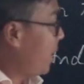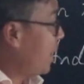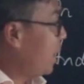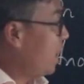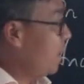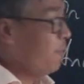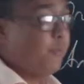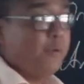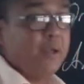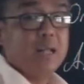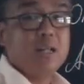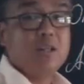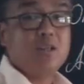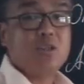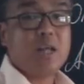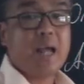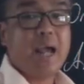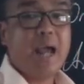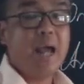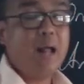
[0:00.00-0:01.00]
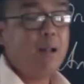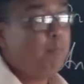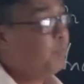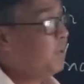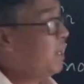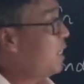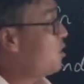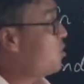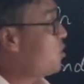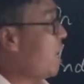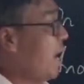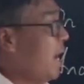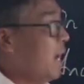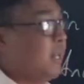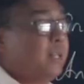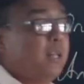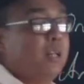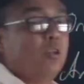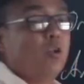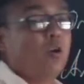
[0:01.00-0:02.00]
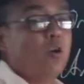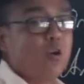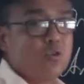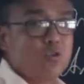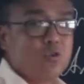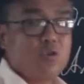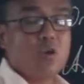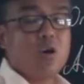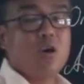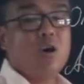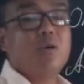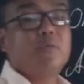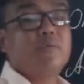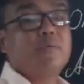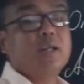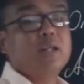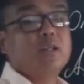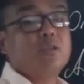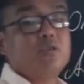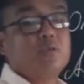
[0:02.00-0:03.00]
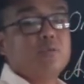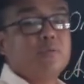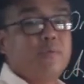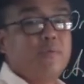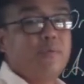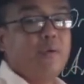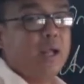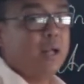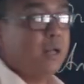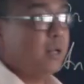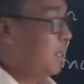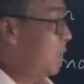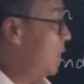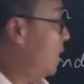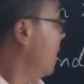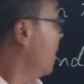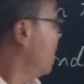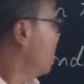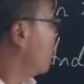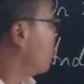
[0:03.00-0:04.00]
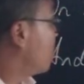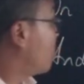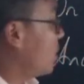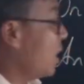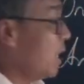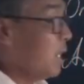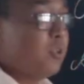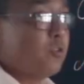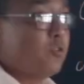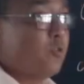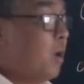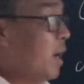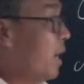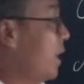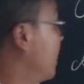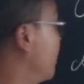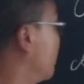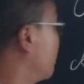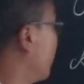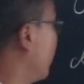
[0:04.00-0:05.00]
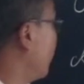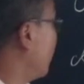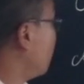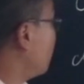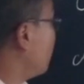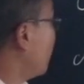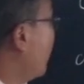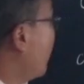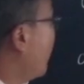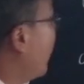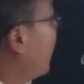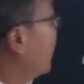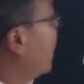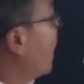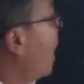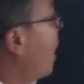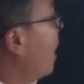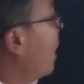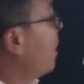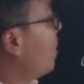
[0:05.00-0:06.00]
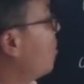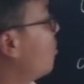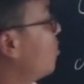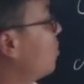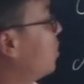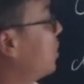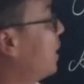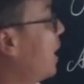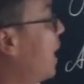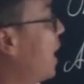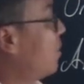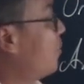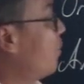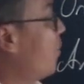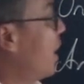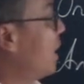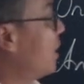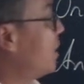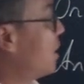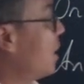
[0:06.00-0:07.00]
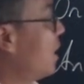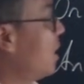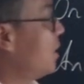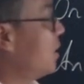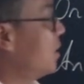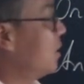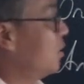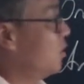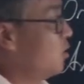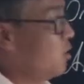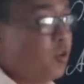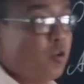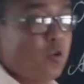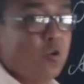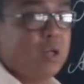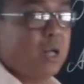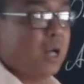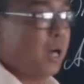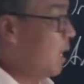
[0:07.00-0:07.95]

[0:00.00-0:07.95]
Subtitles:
He feels helpless at the loss of his friend. So that is why he says, and I would that my tongue could